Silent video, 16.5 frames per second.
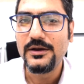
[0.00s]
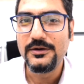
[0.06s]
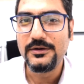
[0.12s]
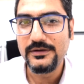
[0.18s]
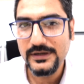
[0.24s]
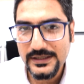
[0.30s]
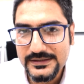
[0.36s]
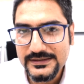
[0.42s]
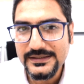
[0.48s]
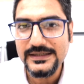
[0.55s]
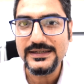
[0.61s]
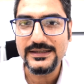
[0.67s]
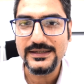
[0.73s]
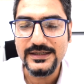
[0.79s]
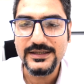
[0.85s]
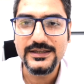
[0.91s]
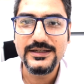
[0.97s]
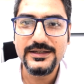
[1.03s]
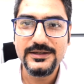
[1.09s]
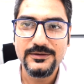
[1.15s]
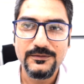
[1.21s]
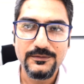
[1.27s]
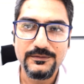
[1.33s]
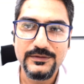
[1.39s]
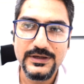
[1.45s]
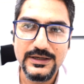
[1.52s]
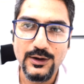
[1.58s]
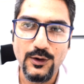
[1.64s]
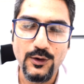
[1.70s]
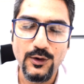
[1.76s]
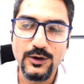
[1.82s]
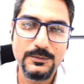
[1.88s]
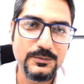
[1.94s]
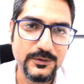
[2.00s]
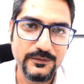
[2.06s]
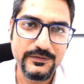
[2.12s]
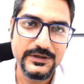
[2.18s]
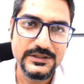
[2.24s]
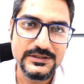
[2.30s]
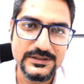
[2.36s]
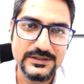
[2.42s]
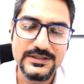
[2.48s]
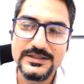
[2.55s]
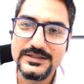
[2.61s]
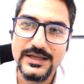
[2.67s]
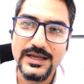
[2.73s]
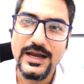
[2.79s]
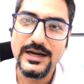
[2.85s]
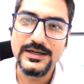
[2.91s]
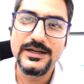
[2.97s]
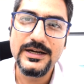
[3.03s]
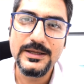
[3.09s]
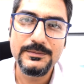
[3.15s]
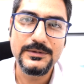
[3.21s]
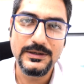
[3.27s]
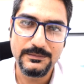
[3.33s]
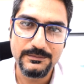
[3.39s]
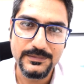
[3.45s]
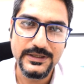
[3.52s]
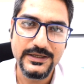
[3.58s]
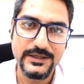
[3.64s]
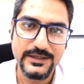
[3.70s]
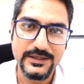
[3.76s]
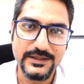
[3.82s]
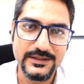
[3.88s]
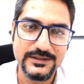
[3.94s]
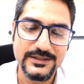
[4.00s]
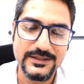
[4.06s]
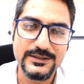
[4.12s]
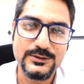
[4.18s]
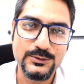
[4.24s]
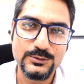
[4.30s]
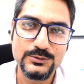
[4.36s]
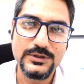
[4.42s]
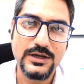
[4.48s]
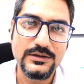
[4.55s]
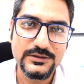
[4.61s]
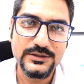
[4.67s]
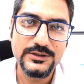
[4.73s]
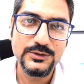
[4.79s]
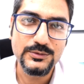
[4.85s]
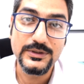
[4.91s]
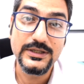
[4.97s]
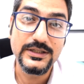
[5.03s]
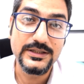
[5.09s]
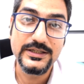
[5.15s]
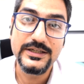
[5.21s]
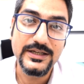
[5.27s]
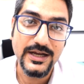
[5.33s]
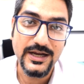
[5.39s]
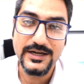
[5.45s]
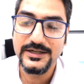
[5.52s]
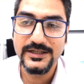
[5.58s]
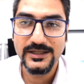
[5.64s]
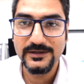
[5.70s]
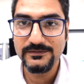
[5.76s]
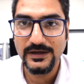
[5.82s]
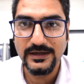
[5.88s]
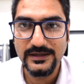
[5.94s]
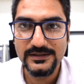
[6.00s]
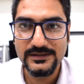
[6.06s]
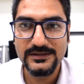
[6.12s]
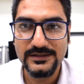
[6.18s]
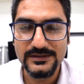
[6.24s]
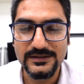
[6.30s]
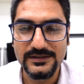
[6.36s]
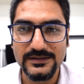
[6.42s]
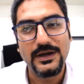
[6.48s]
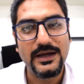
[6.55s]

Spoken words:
Recently, we all professionals ended up completing this 2023 ITR filing season.